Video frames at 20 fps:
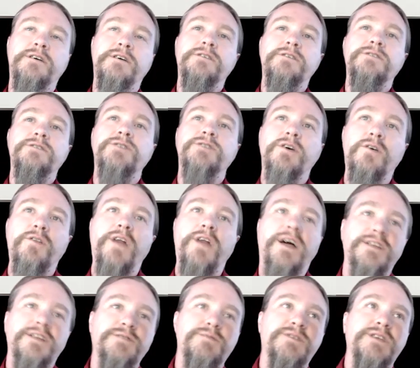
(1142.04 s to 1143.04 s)
So
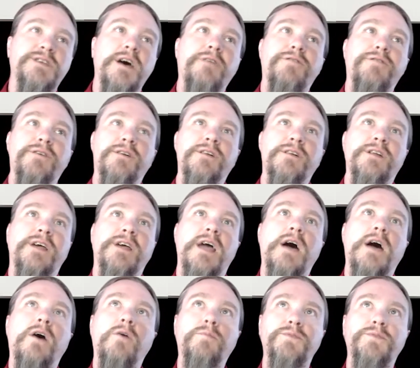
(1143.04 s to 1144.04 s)
that's definitely
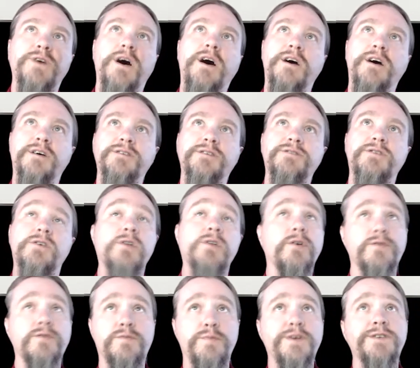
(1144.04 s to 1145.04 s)
helped us
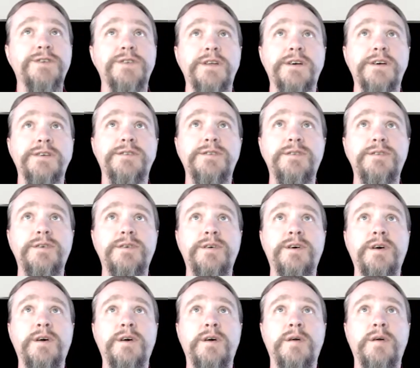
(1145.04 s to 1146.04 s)
close business
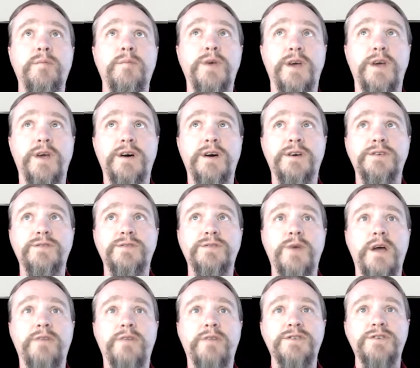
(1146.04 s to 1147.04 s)
because we
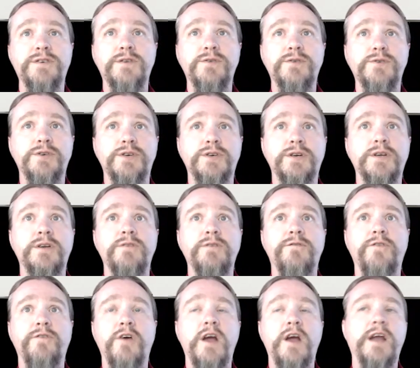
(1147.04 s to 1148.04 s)
have a solution
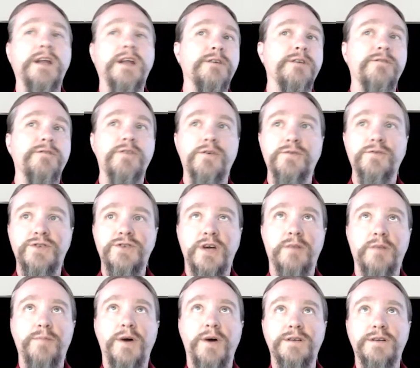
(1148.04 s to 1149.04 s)
for any of those
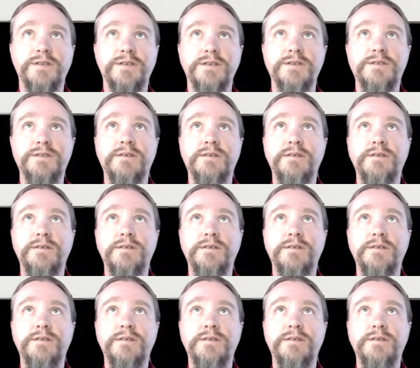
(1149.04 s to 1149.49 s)
checkboxes.